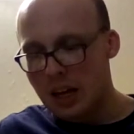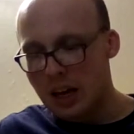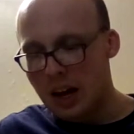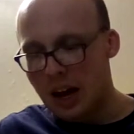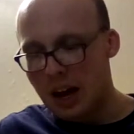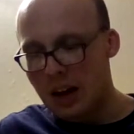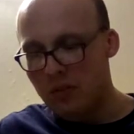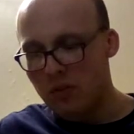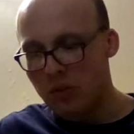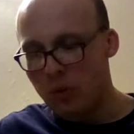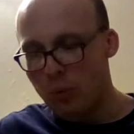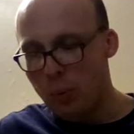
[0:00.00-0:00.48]

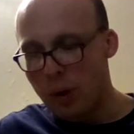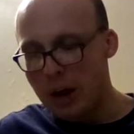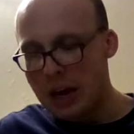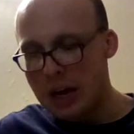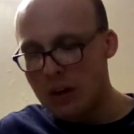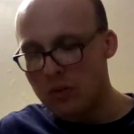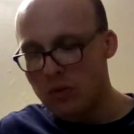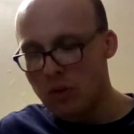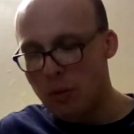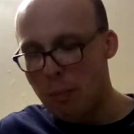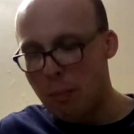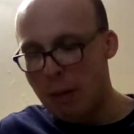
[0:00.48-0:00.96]
and the
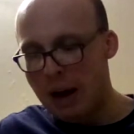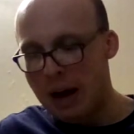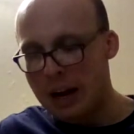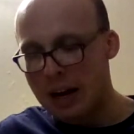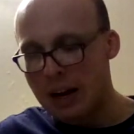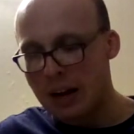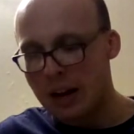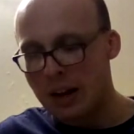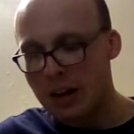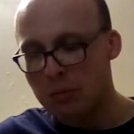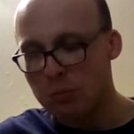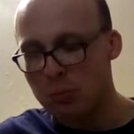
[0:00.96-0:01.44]
way of a
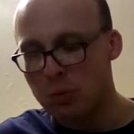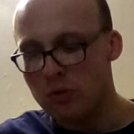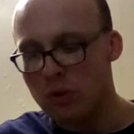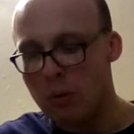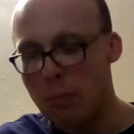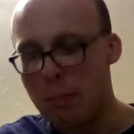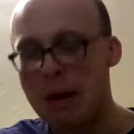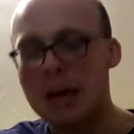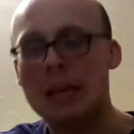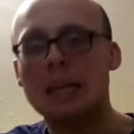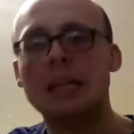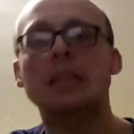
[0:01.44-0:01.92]
man with
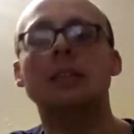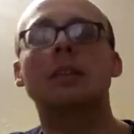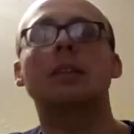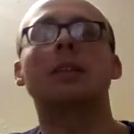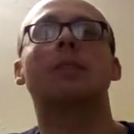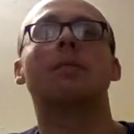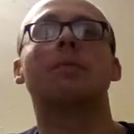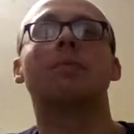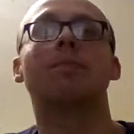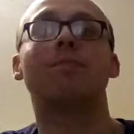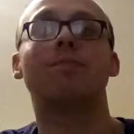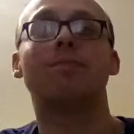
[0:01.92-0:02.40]
a maiden.